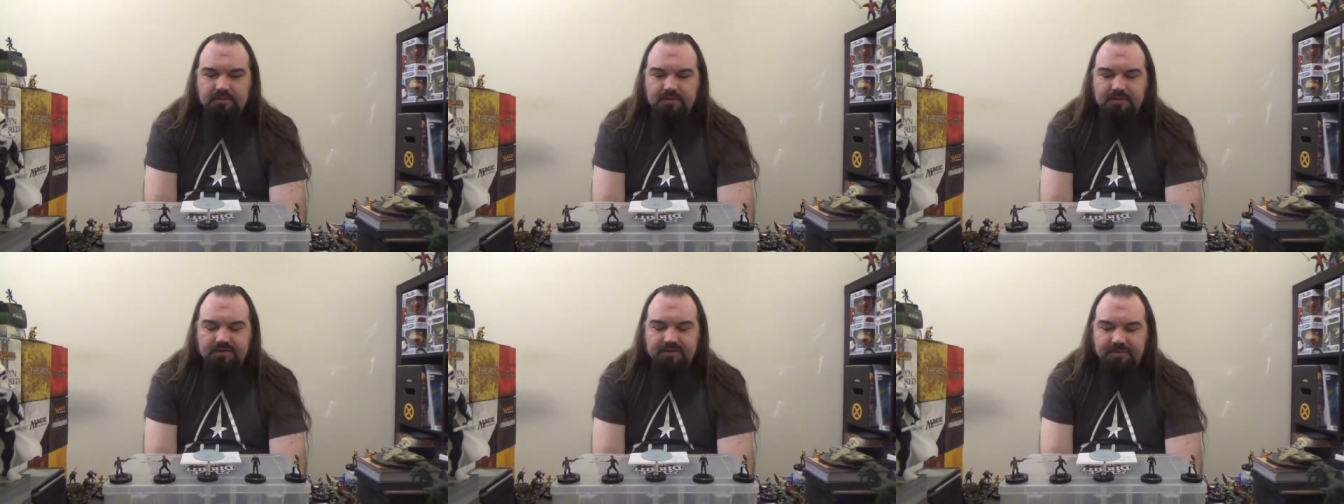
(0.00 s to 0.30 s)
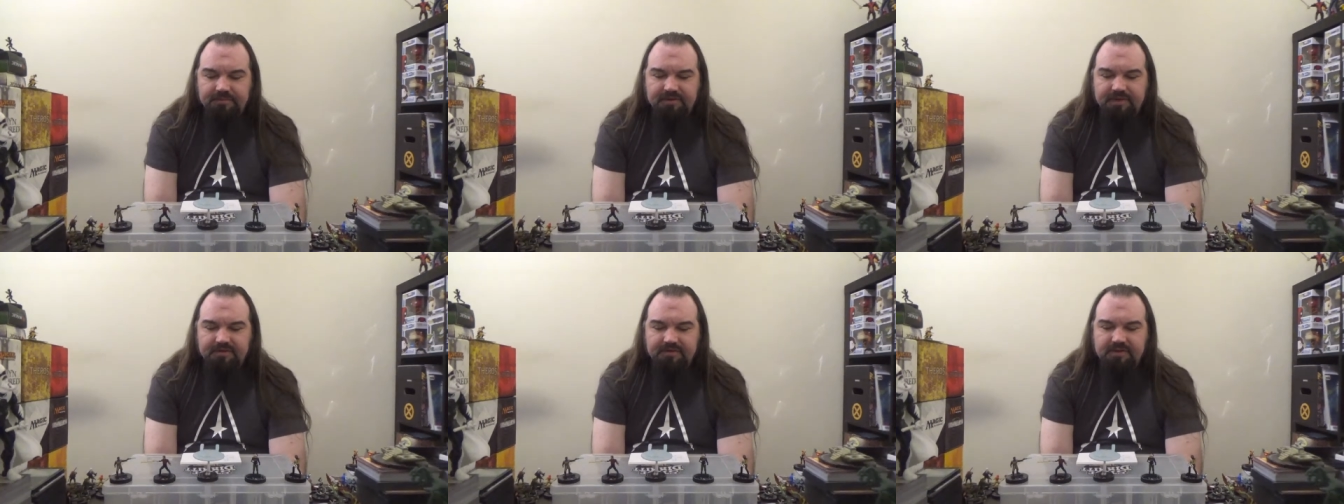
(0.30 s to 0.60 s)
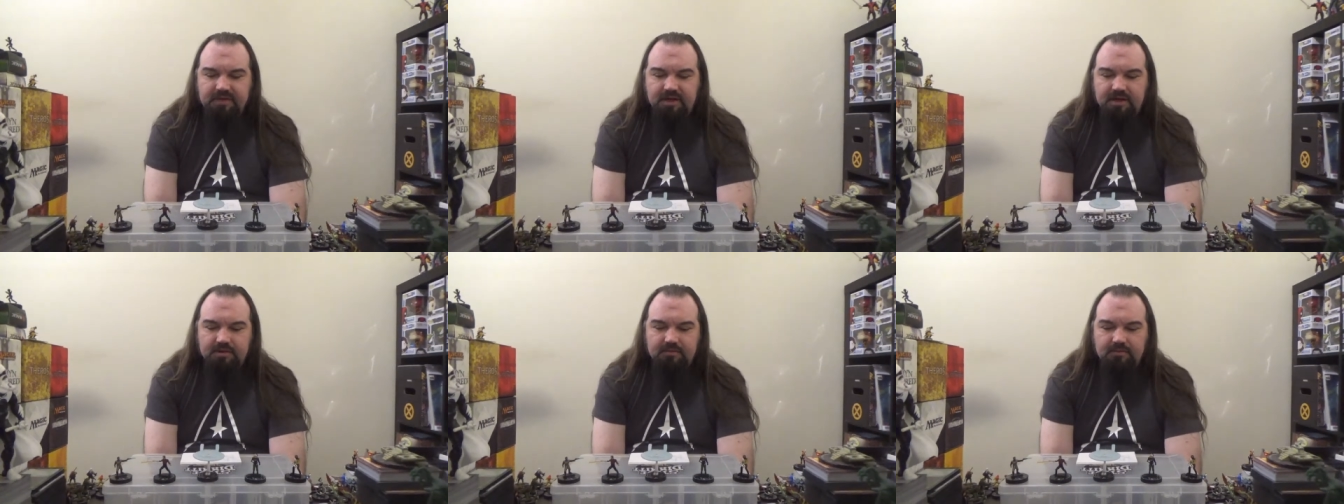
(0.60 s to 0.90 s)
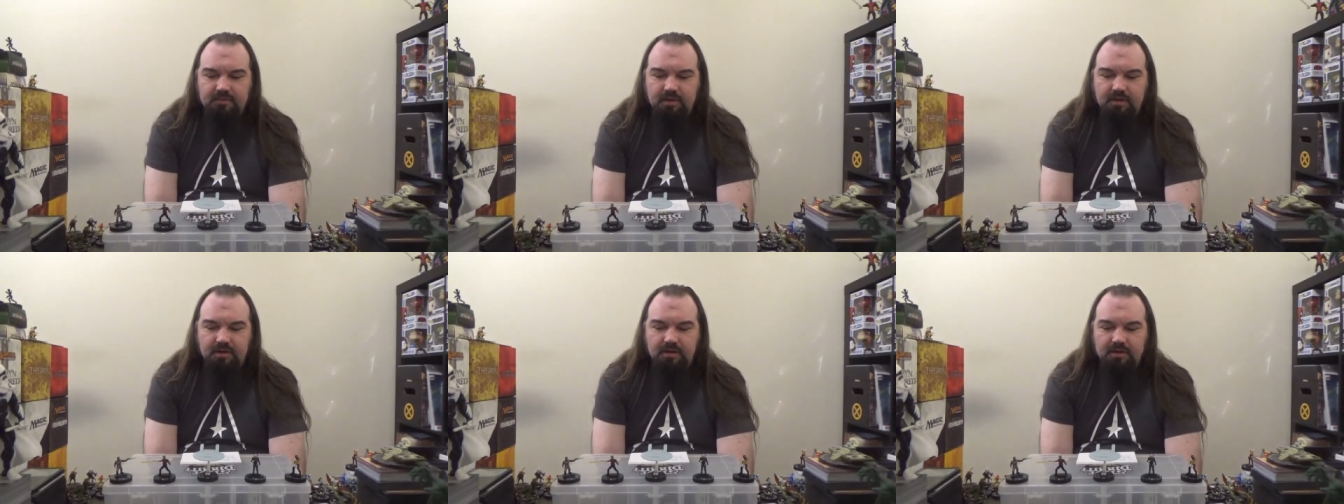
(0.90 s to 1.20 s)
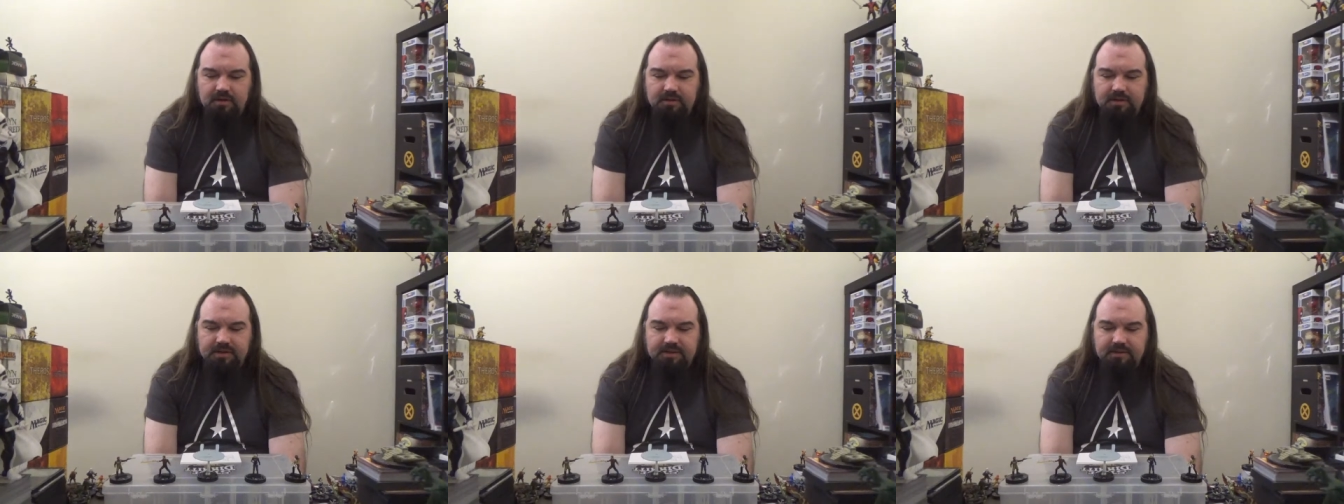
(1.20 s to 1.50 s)
Something has gone
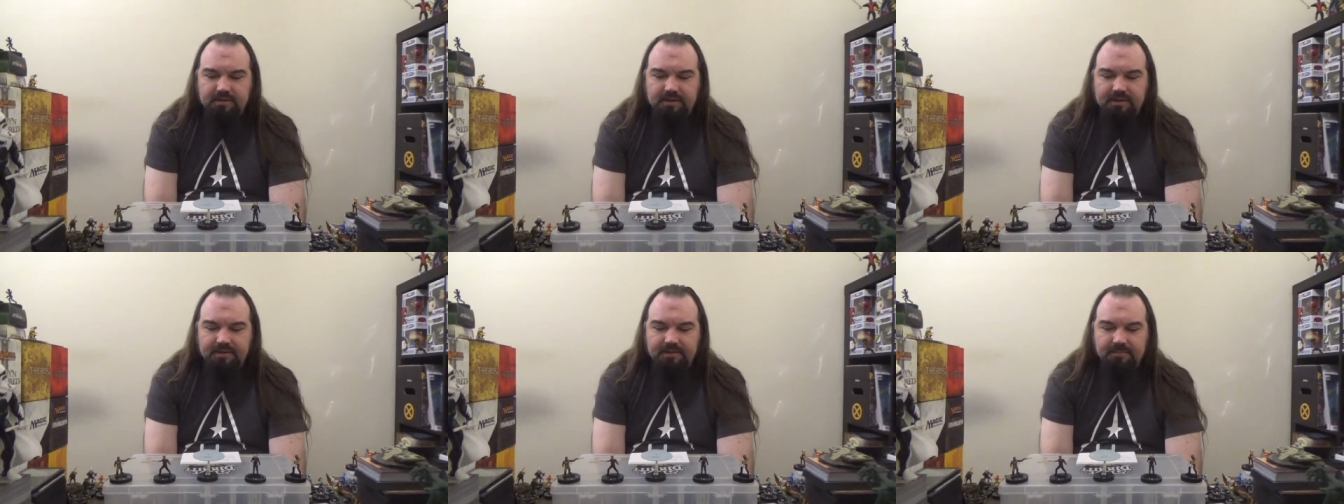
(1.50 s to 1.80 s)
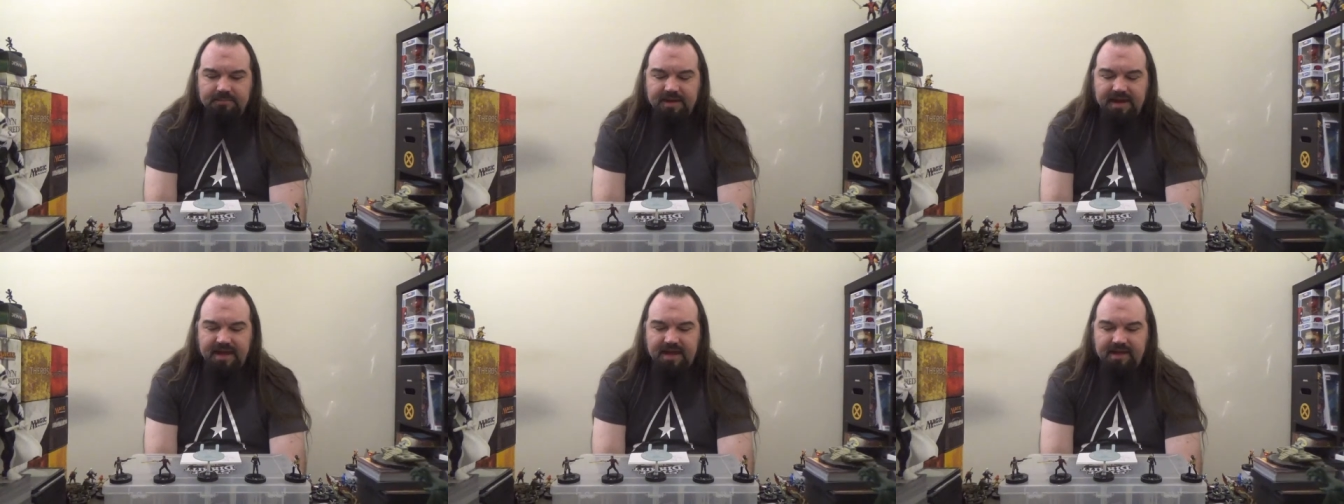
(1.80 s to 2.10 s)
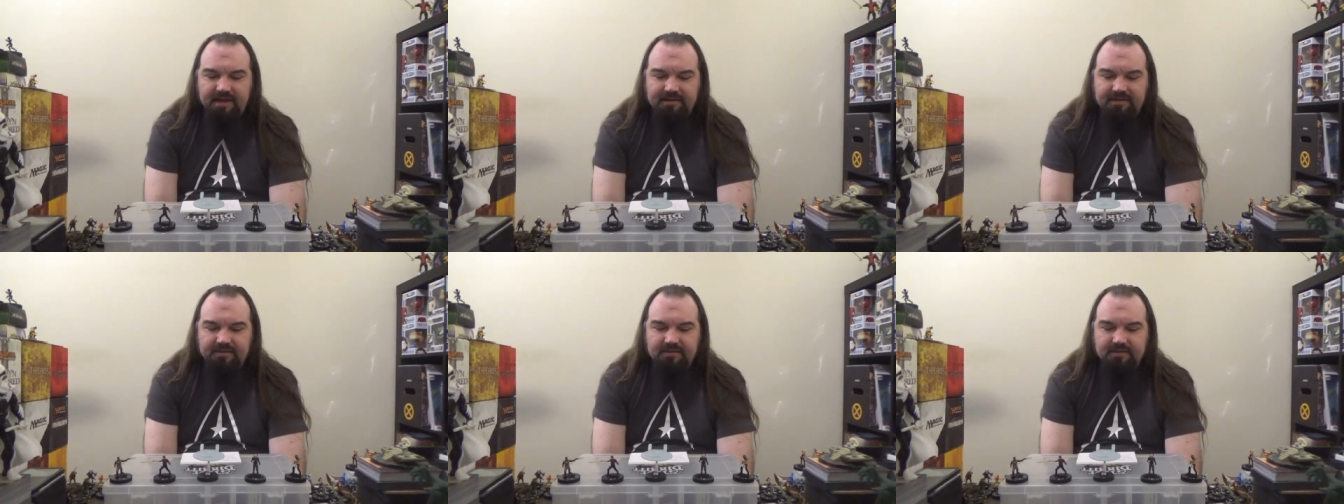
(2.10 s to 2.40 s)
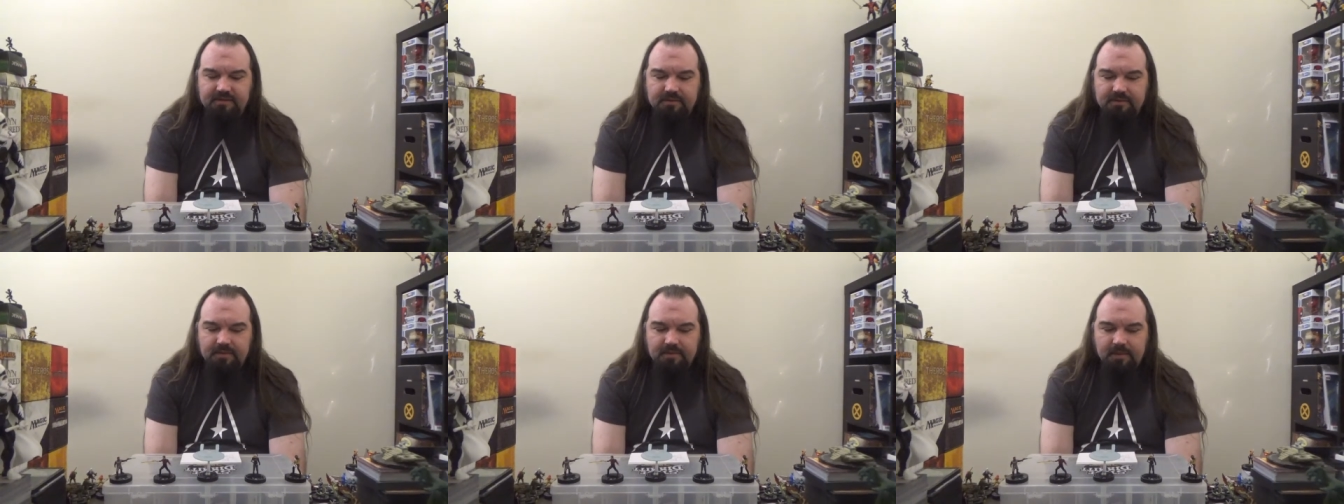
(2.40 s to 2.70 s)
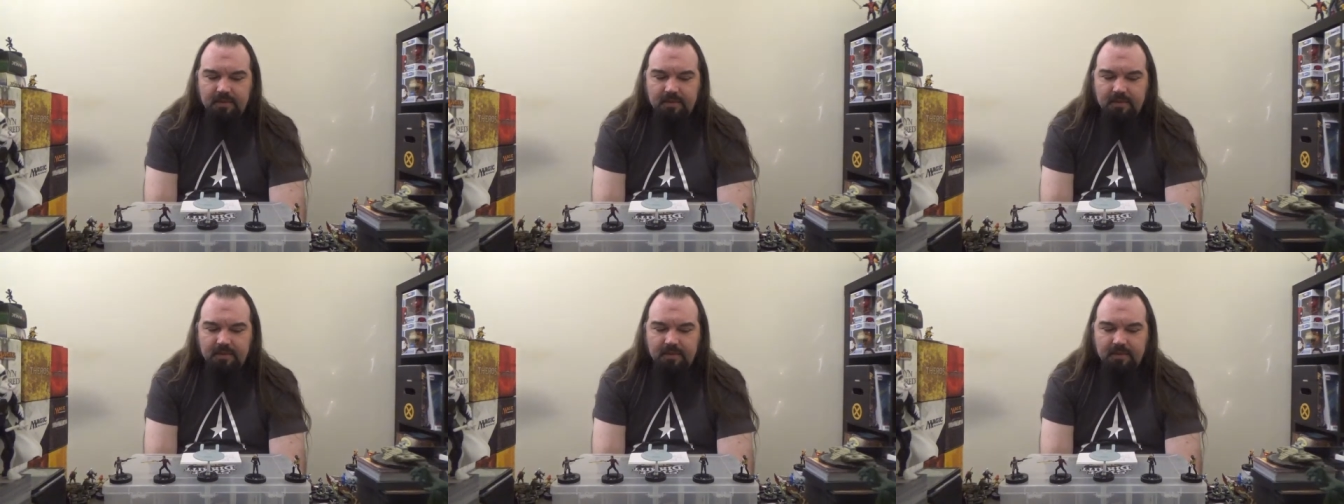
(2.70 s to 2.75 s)
wrong in, in the past.